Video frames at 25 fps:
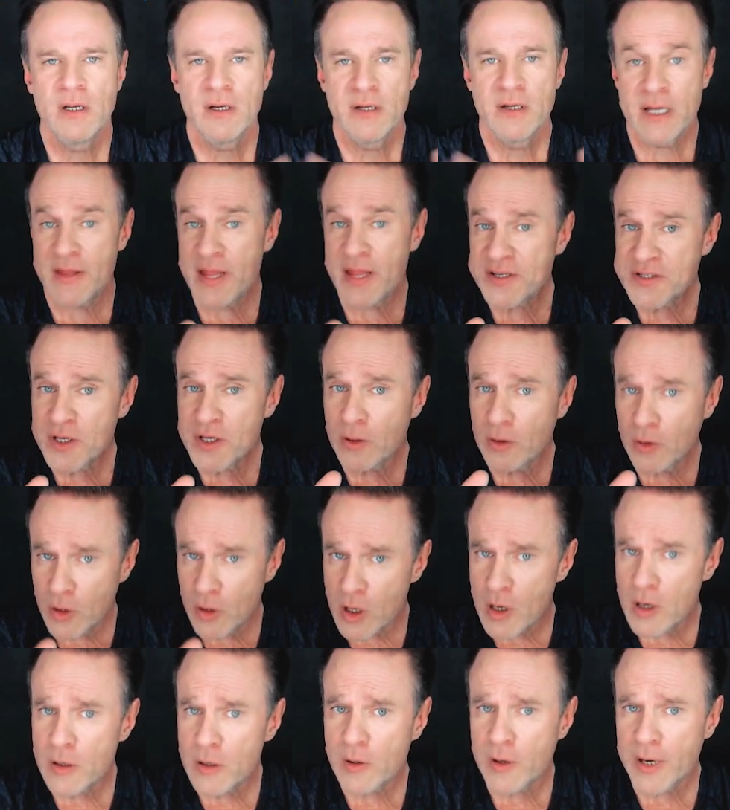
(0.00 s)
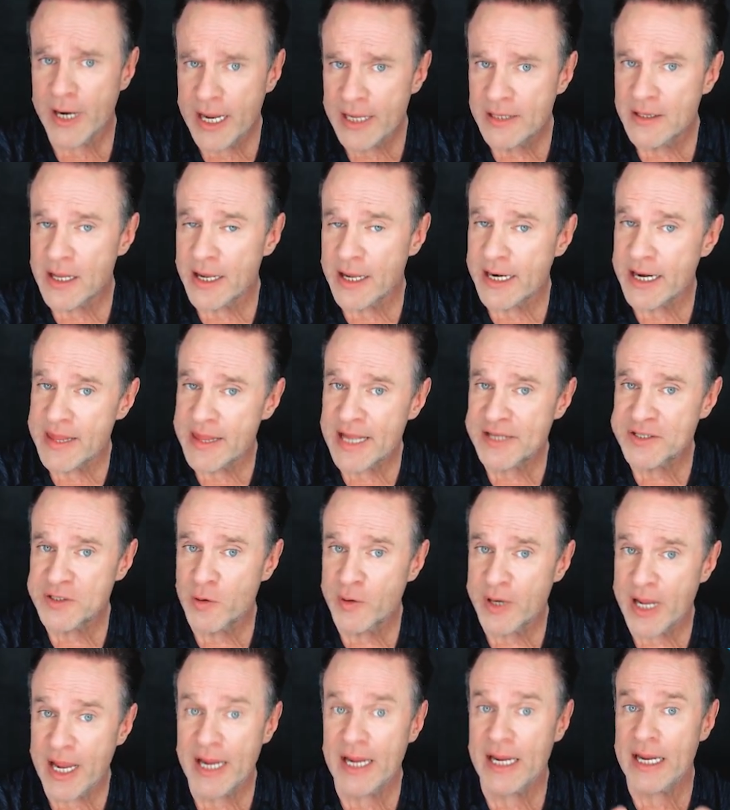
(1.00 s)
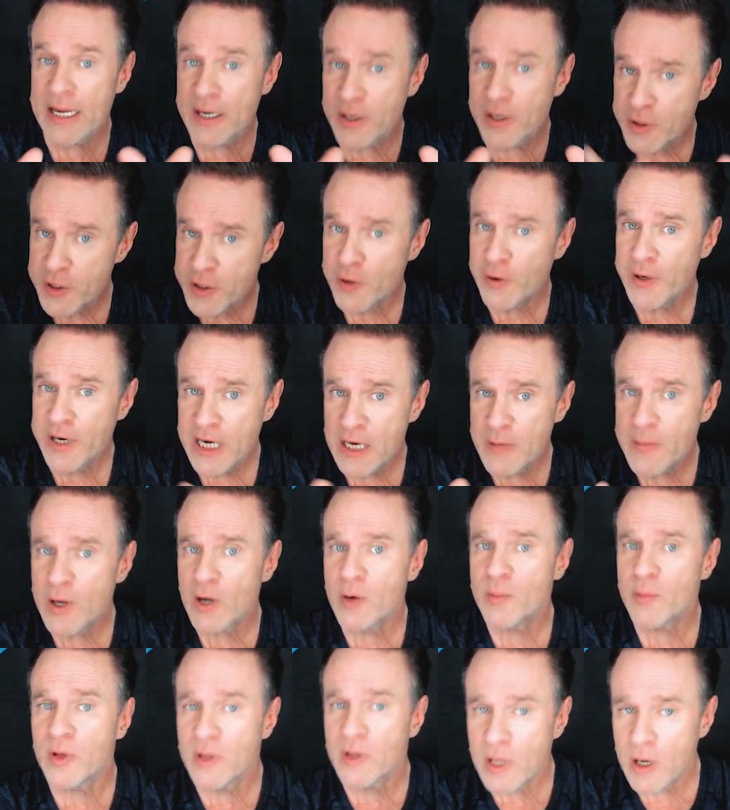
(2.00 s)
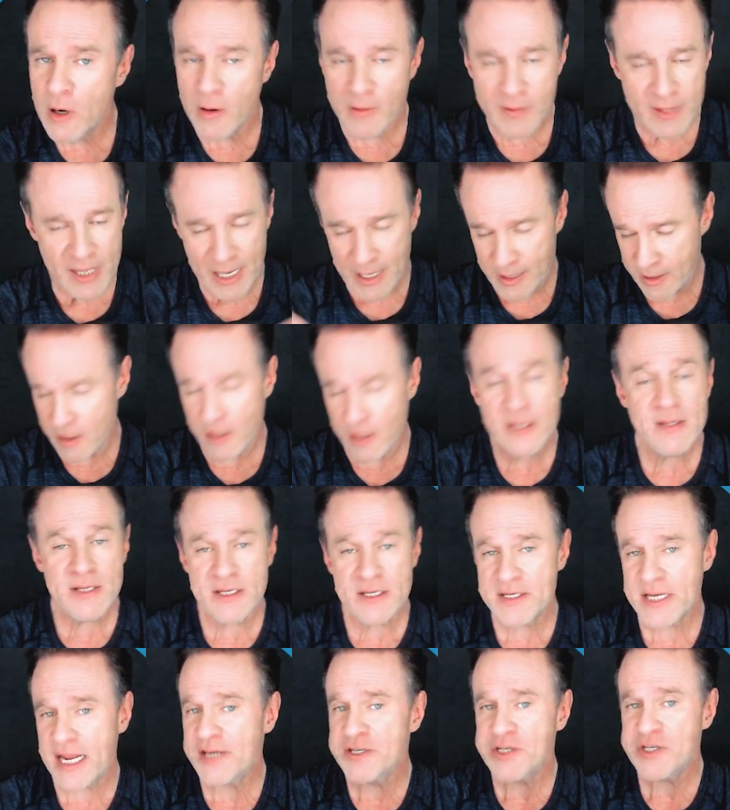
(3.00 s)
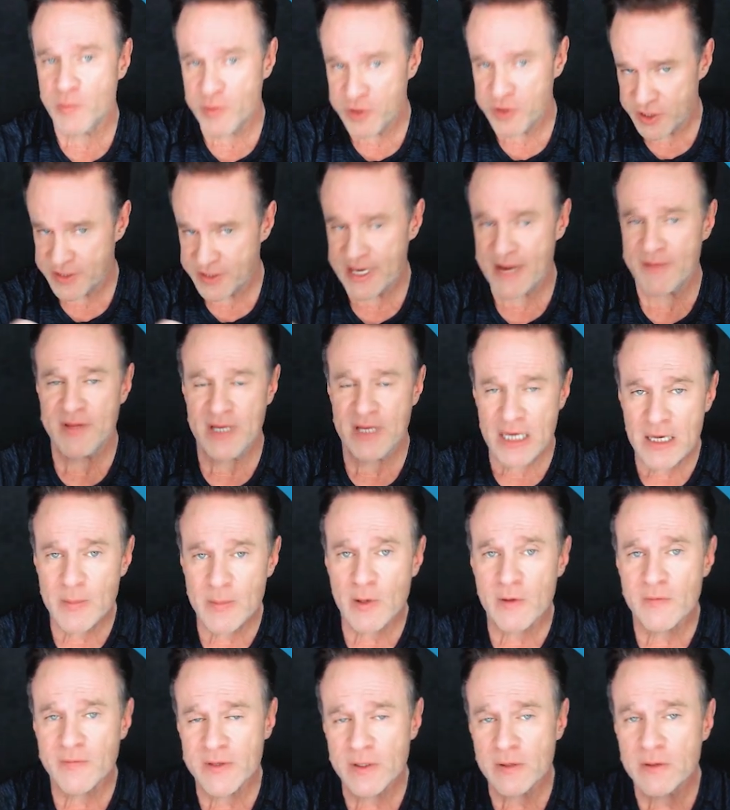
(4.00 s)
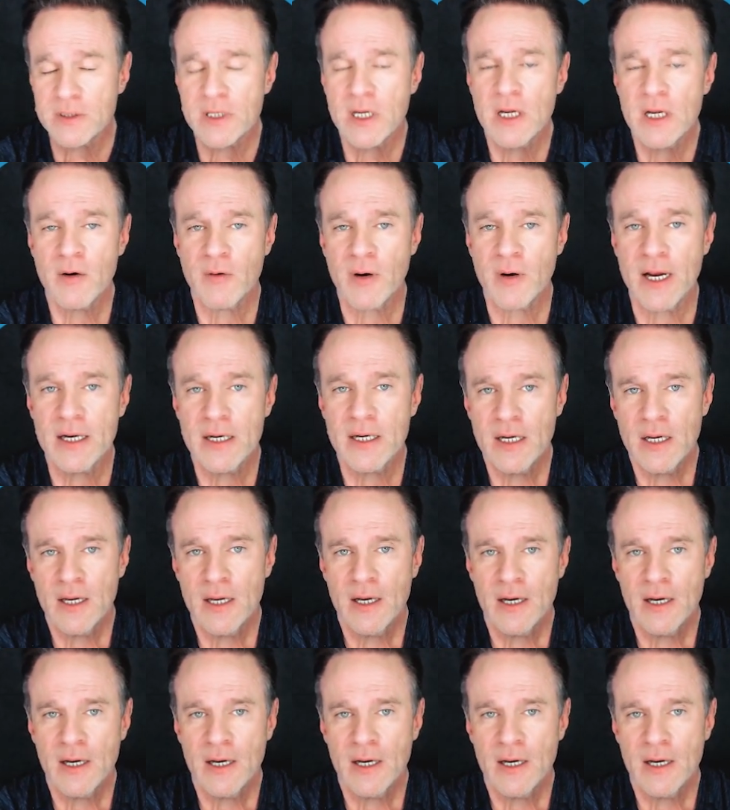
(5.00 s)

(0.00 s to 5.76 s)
Now that's a longer headline and that's okay. Enter your email below. And in this case, you would just have the email field, right?